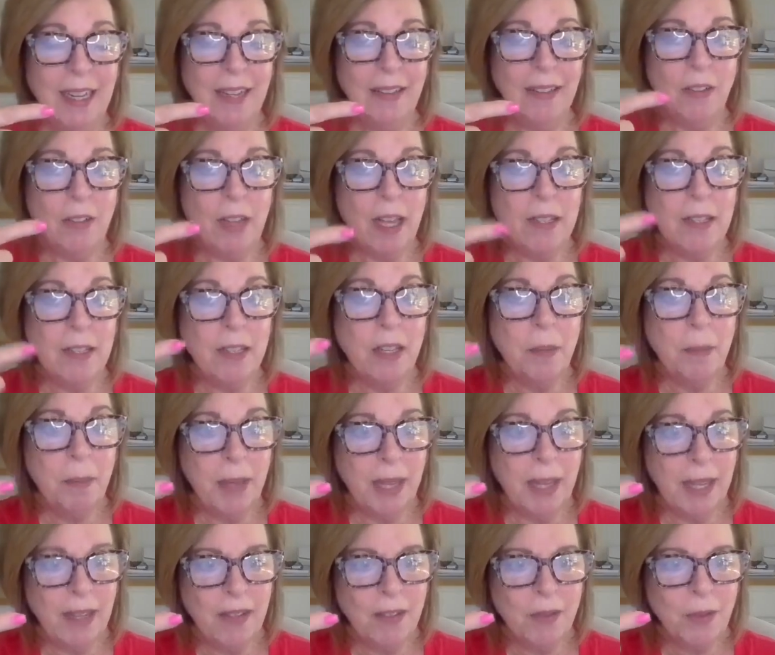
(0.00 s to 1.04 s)
There's lots of good
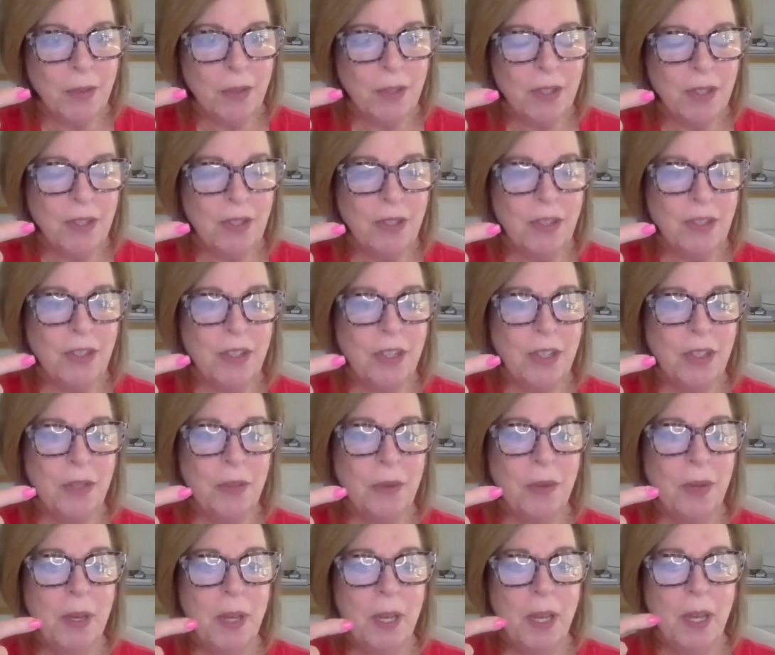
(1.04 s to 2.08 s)
plant sources
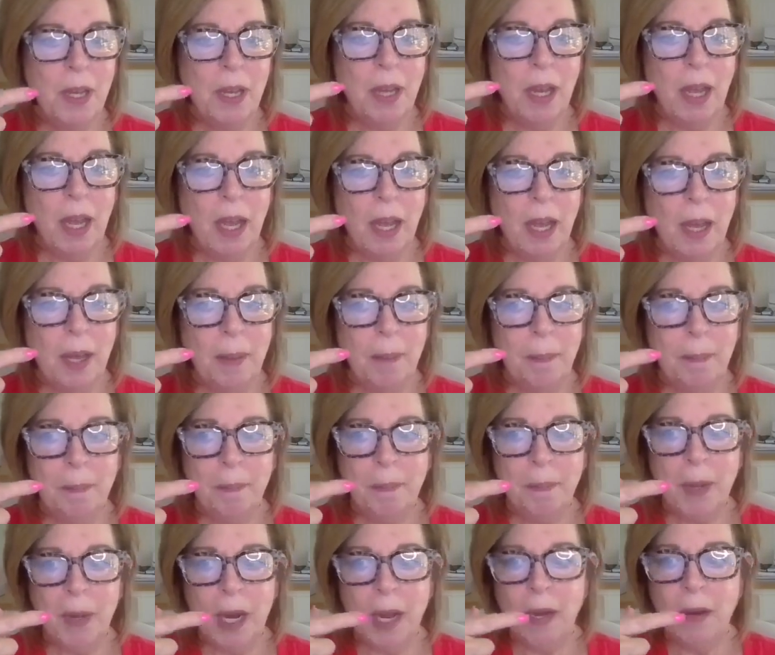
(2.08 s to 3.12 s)
too,
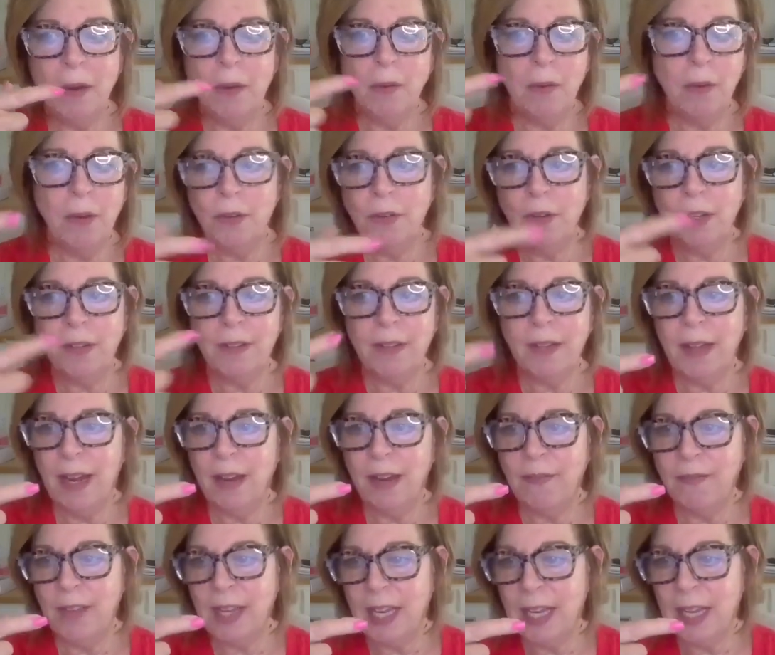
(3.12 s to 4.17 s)
but I don't address a lot
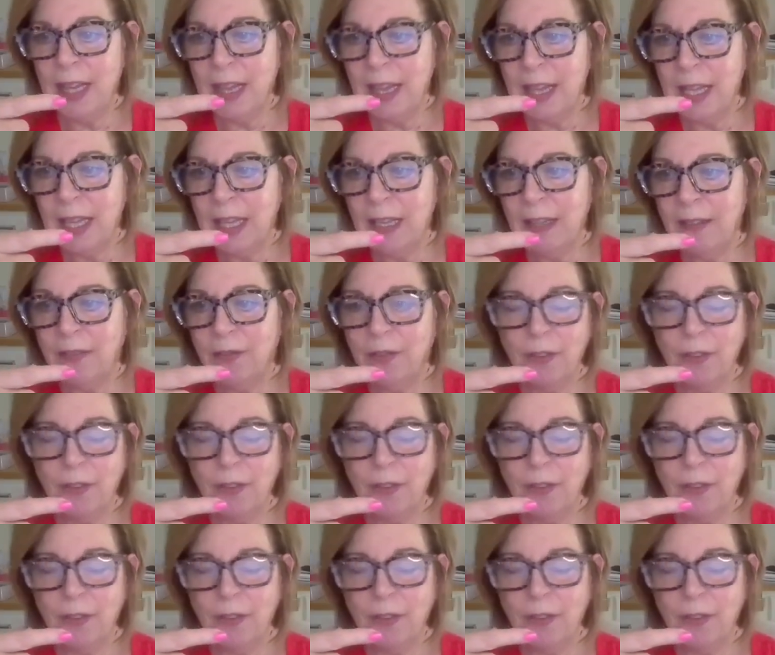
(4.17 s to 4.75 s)
of vegan things.